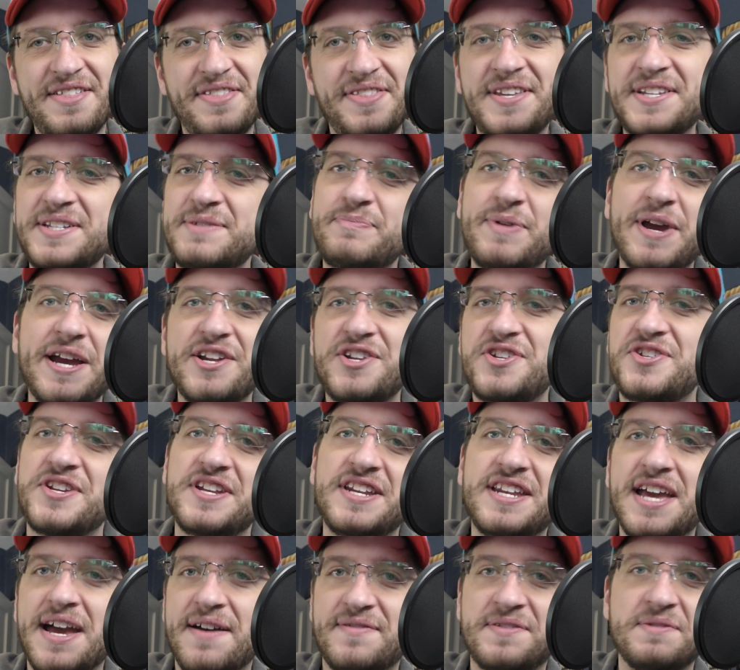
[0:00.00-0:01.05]
This page
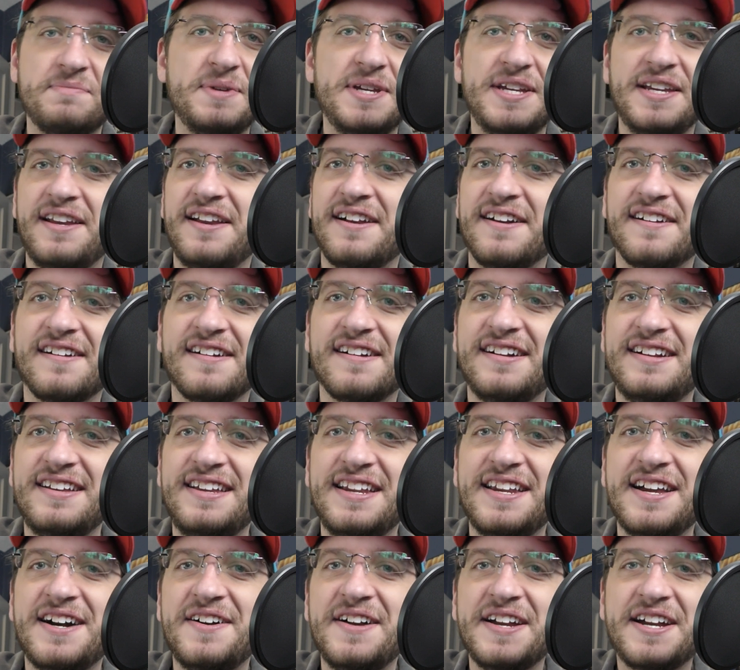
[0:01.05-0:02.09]
didn't have to be here.
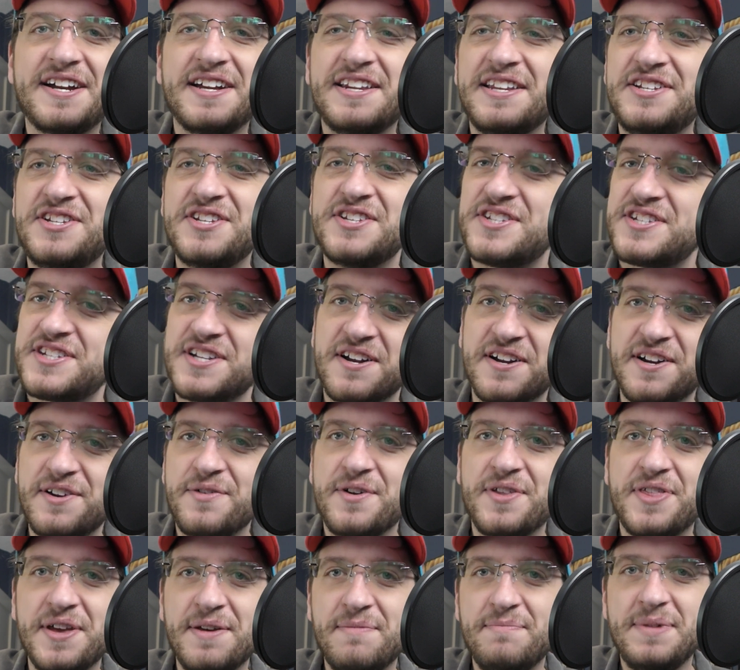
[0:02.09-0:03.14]
You know, it could have just started
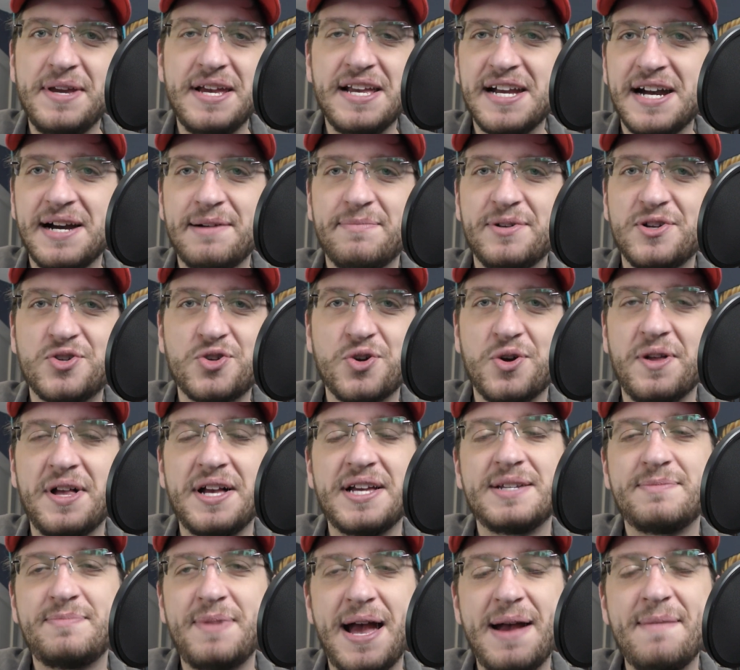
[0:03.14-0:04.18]
with him being on patrol
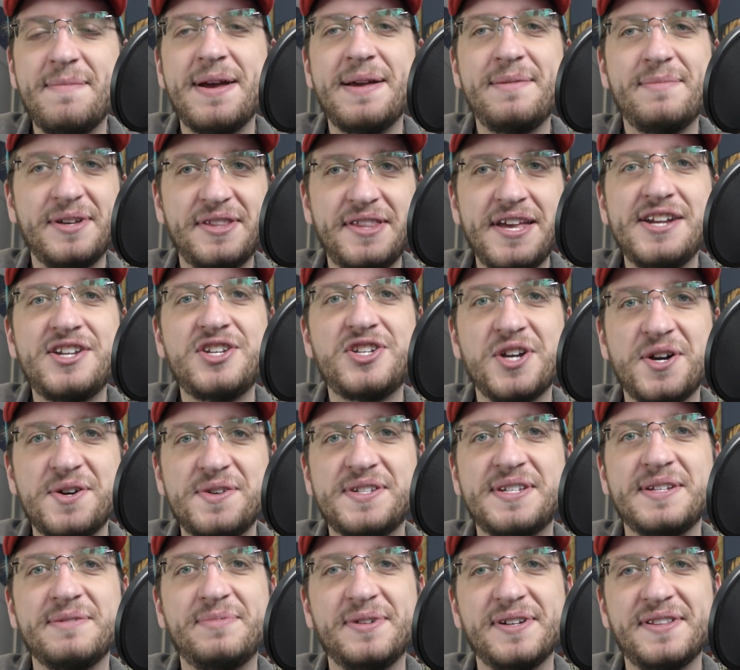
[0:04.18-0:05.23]
as Batman, but they chose
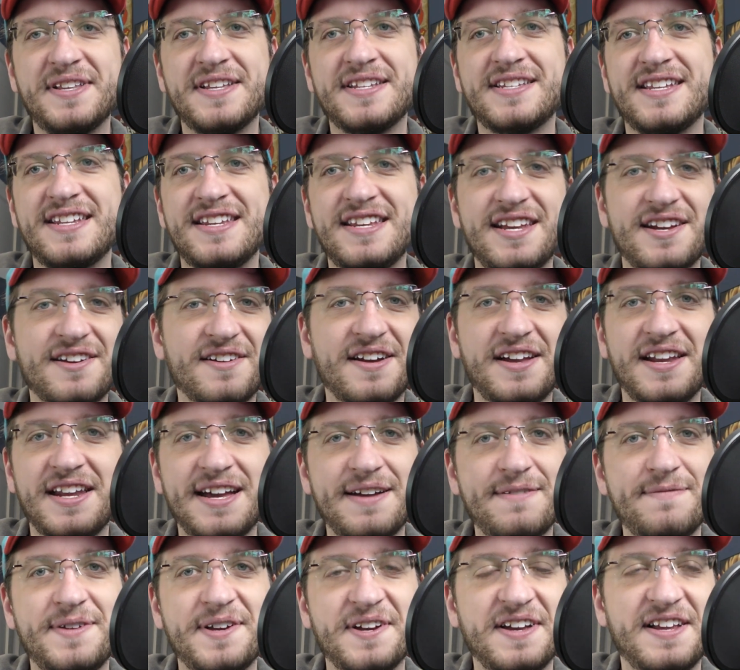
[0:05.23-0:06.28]
to put this in here, and
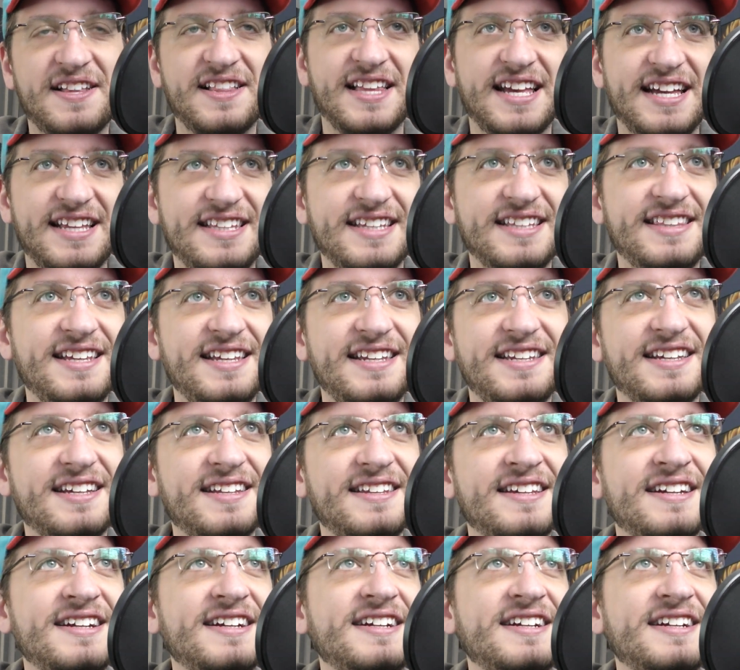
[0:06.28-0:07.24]
I'm very glad that they did.